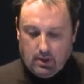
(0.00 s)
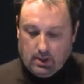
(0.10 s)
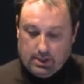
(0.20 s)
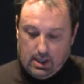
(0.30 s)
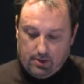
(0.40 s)

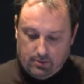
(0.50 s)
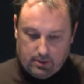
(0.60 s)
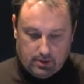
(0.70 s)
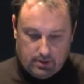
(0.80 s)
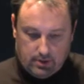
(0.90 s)
And now
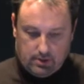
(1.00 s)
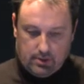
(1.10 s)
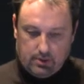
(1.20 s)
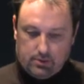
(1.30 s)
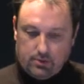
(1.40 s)

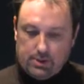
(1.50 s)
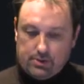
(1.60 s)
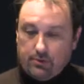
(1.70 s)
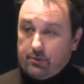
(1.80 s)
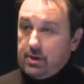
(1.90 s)
drug
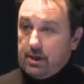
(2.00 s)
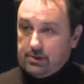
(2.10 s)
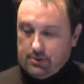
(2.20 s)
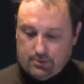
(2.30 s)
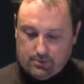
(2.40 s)
discovery
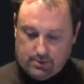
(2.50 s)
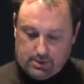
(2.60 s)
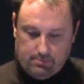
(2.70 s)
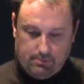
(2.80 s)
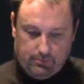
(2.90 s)
at,
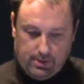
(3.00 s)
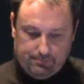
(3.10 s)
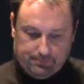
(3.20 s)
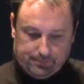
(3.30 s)
at MMV